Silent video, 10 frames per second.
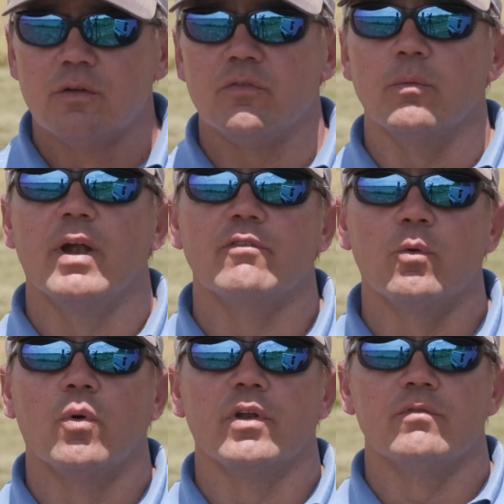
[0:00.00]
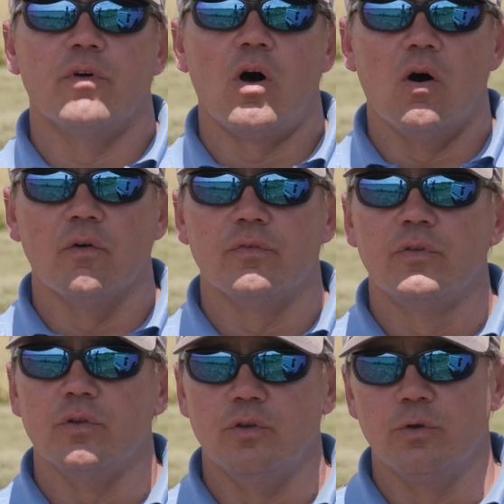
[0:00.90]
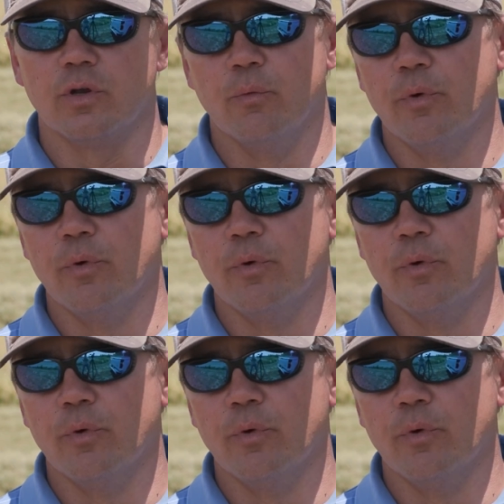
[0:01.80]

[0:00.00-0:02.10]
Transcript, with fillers: from everyone involved, you could